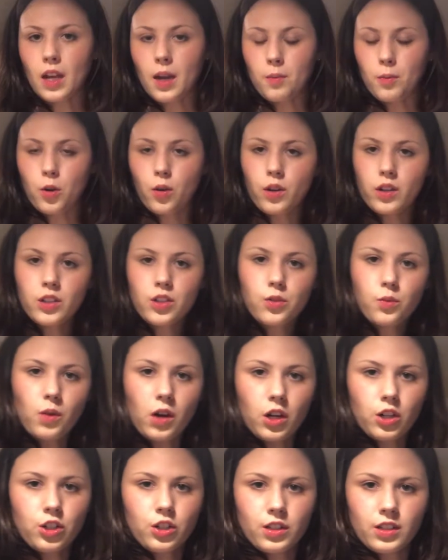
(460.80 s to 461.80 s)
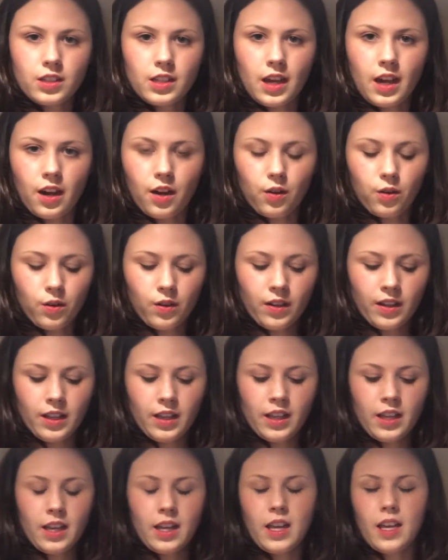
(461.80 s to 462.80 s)
I'm going to wash this out
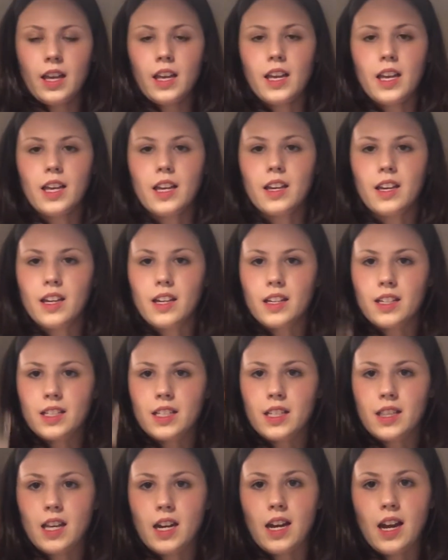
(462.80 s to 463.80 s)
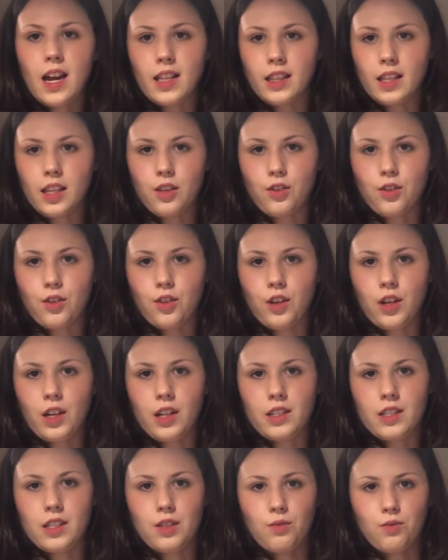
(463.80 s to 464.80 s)
and then add the other
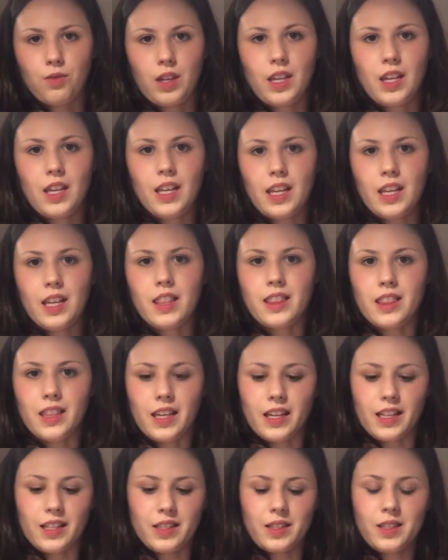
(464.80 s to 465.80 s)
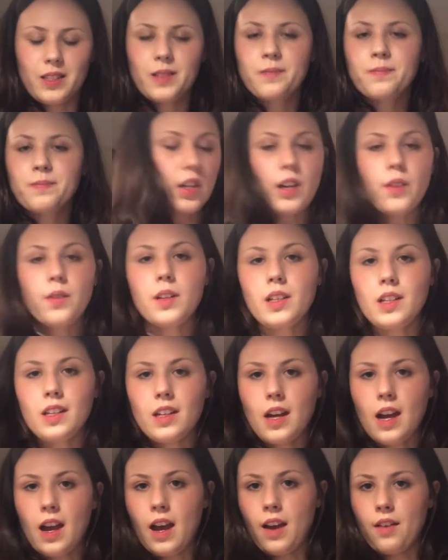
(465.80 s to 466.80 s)
ingredients and reheat this. Now we need
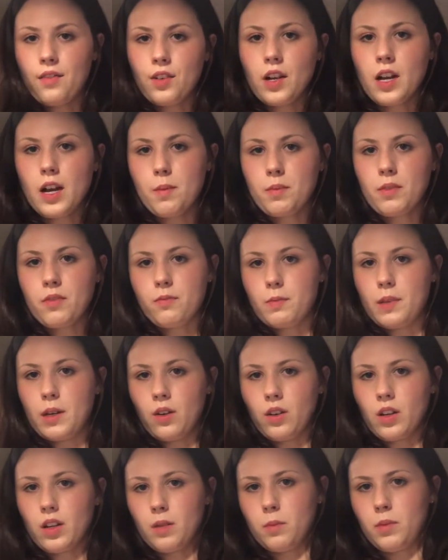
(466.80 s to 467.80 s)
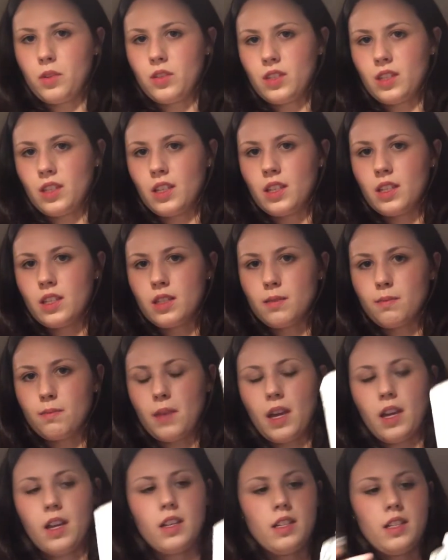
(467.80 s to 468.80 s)
half a cup of milk. I'm using this
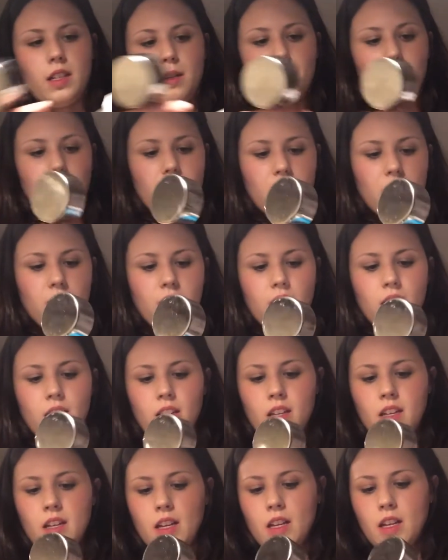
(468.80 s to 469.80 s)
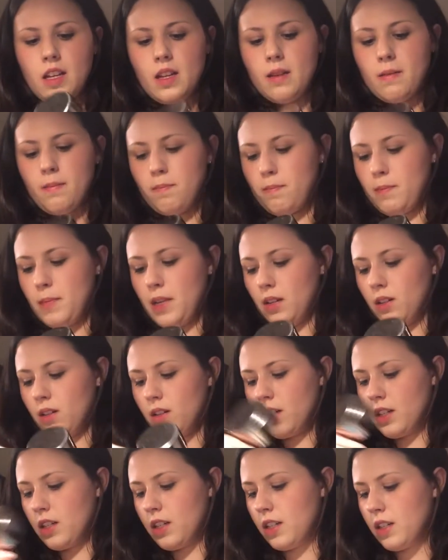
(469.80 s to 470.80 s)
macadamia
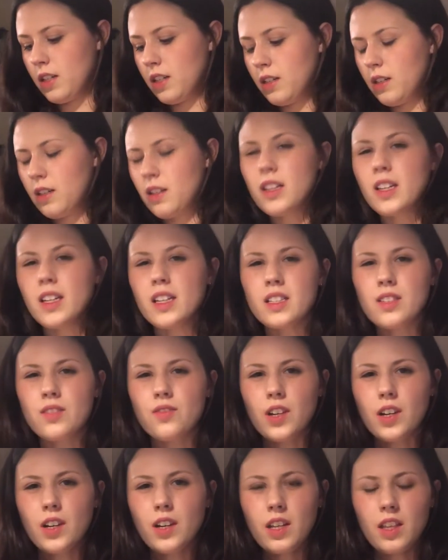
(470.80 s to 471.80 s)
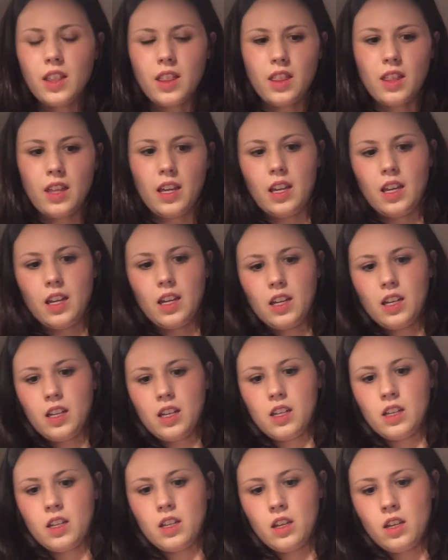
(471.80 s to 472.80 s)
milk. It's very thin,
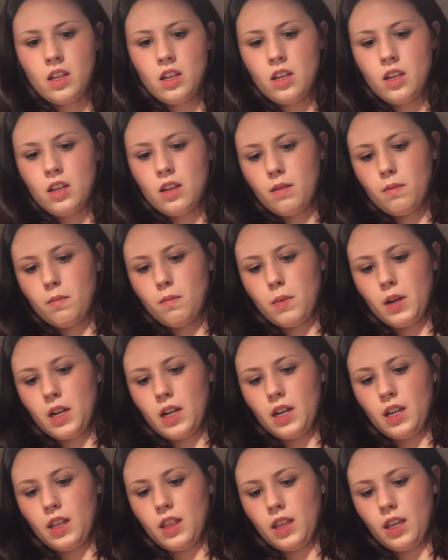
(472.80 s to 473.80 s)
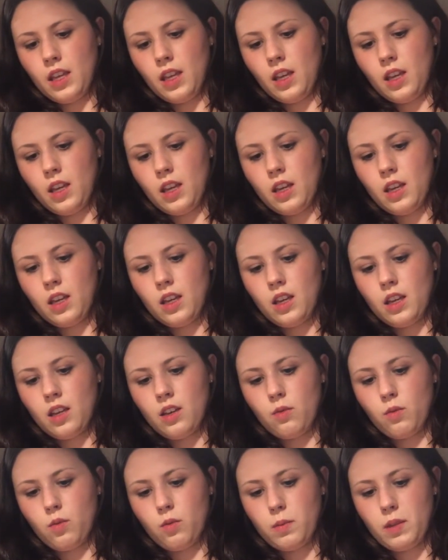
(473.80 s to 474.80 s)
but I think
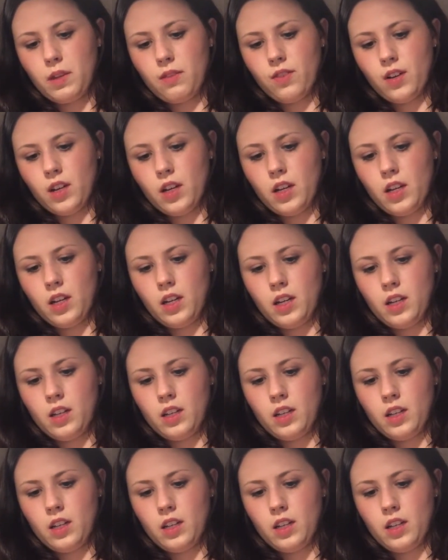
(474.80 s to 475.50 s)
it will be fine.